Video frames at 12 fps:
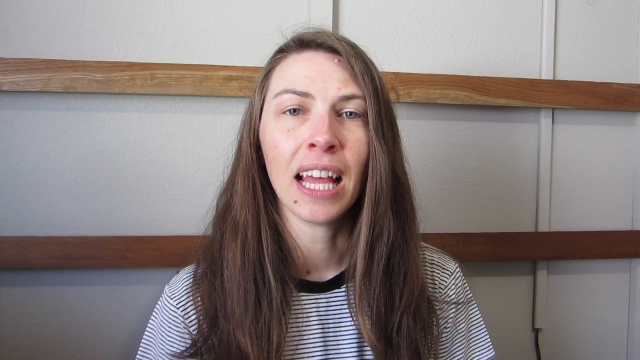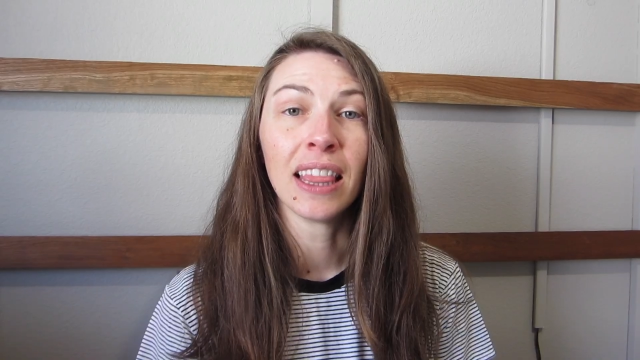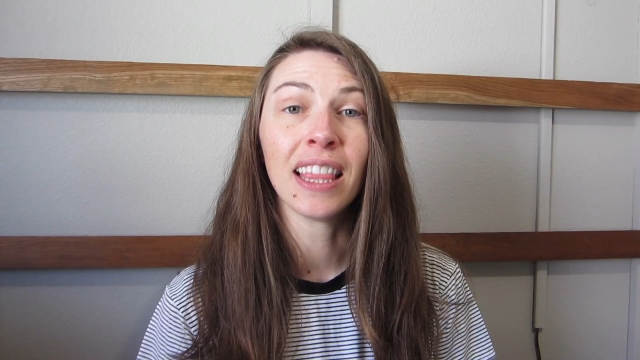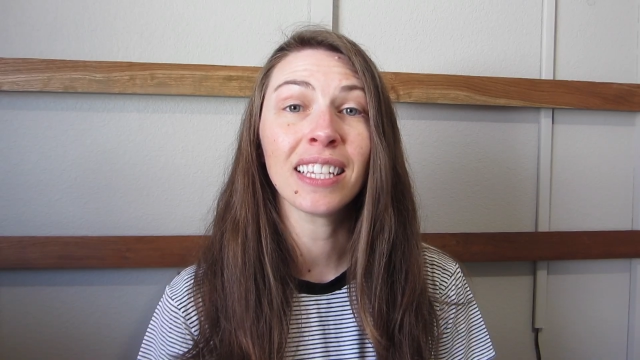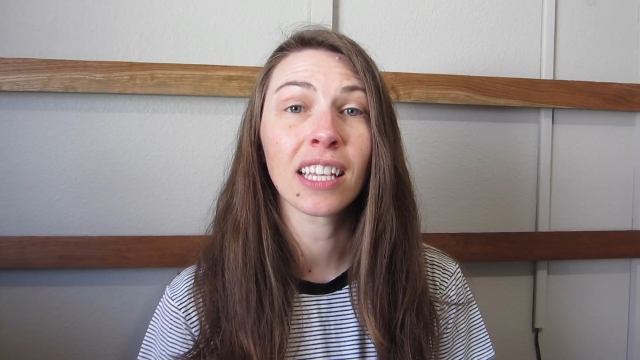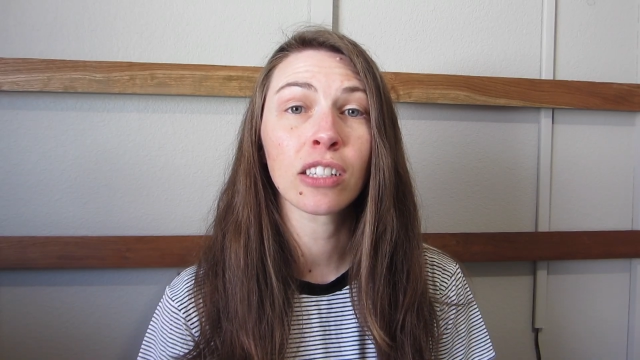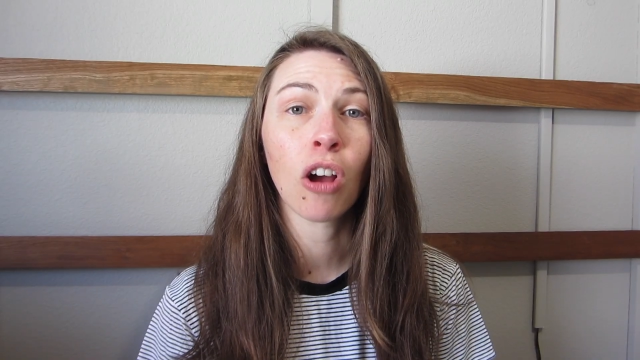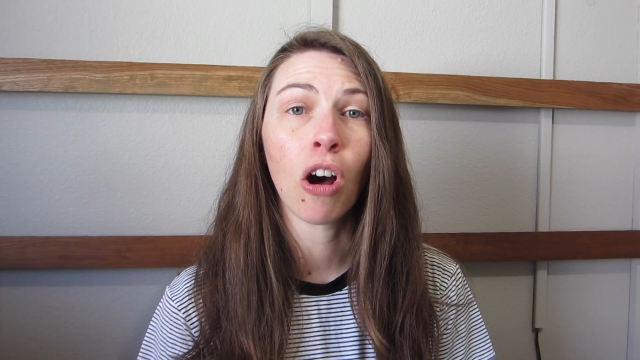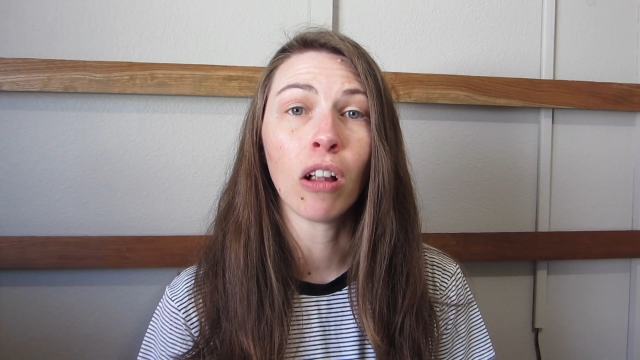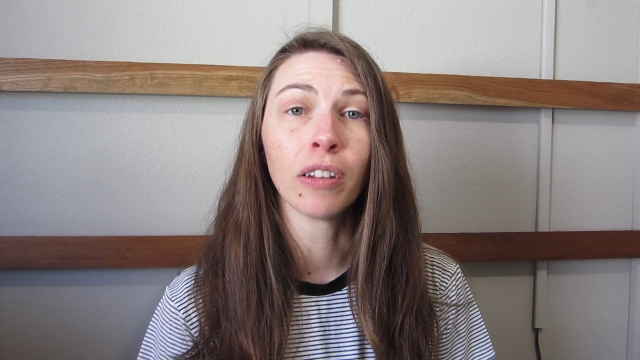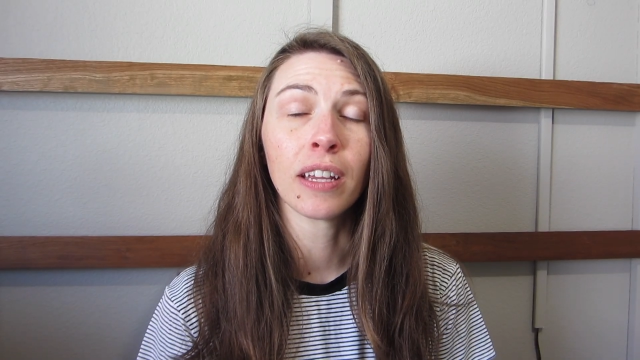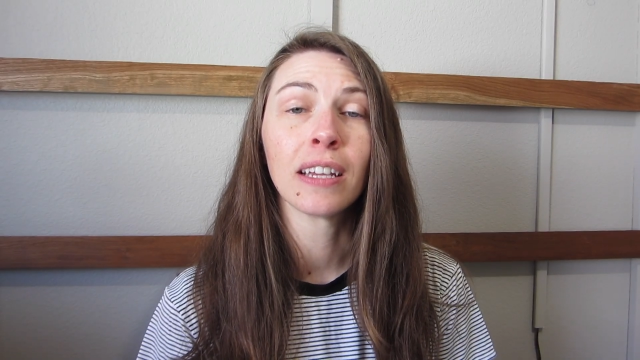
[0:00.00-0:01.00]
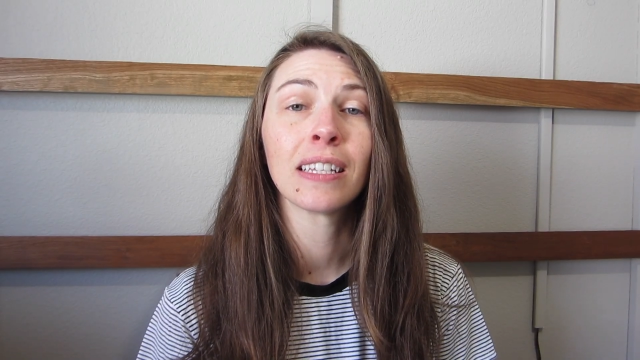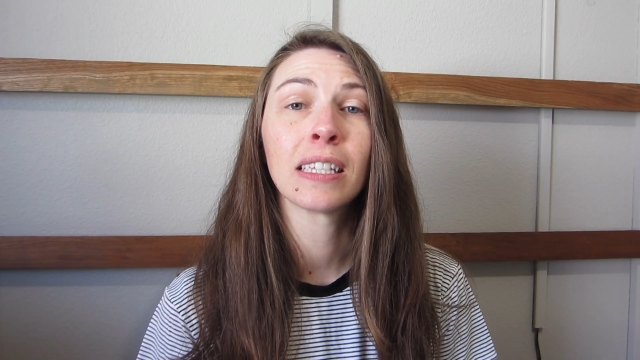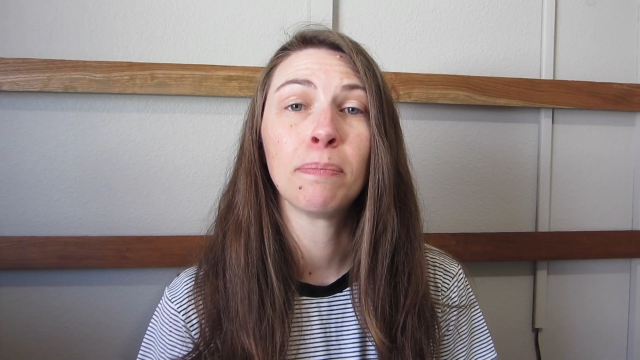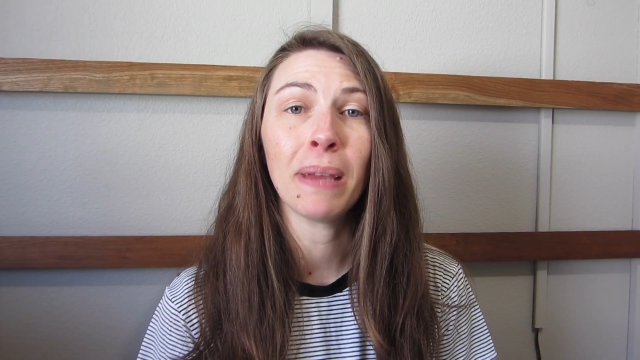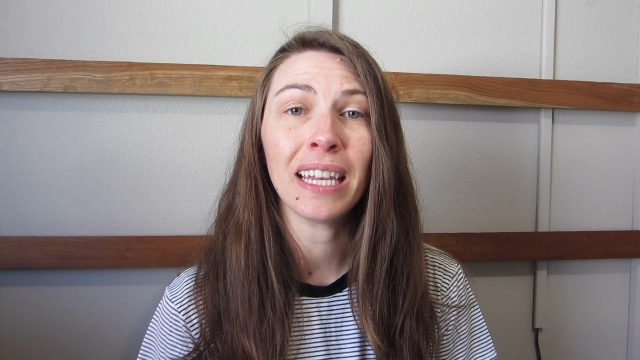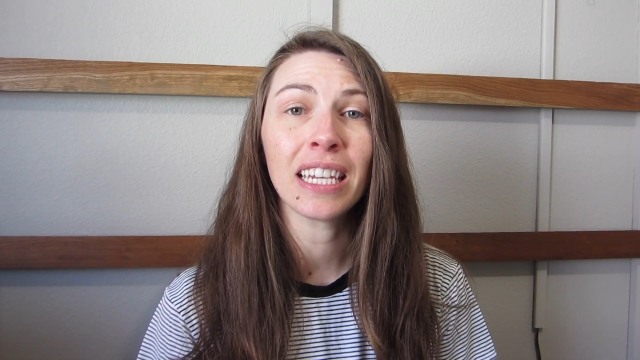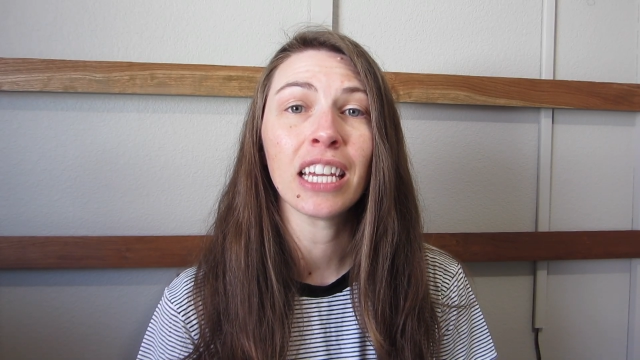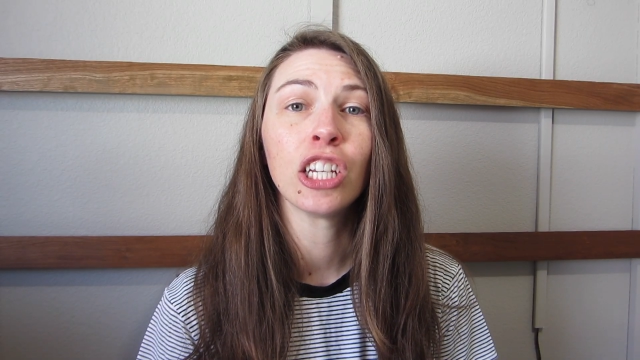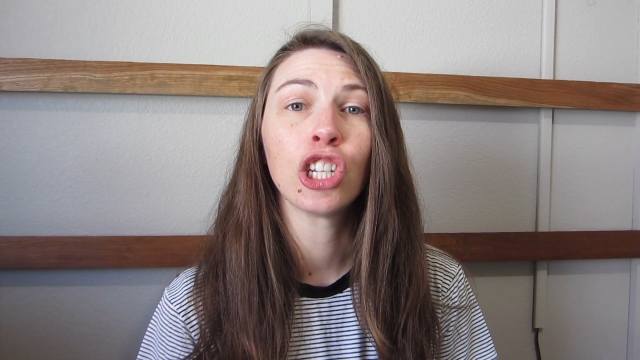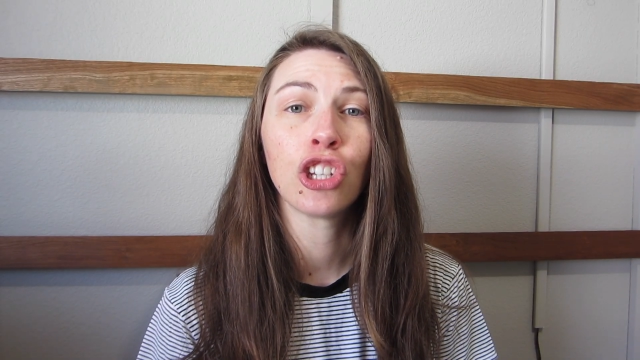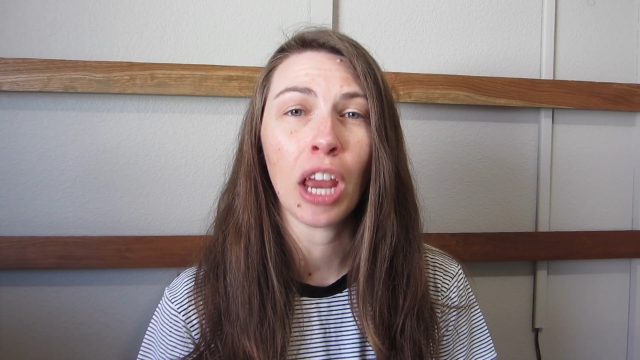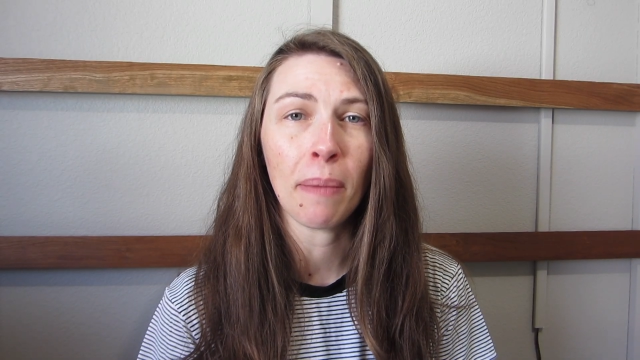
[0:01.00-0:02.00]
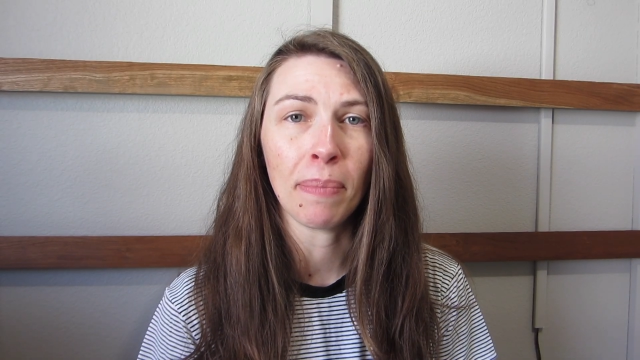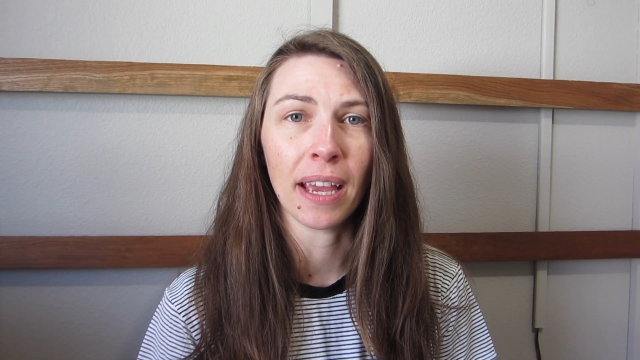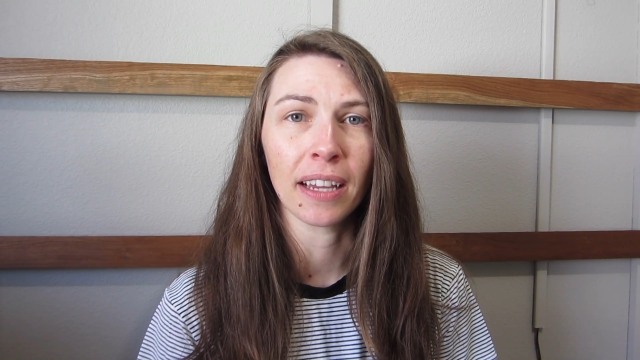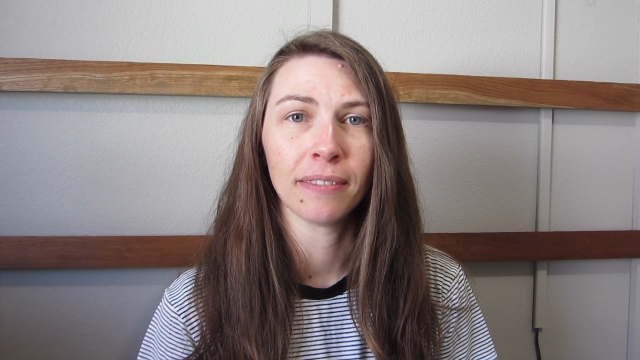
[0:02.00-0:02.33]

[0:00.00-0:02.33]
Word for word: This is called spit shaping.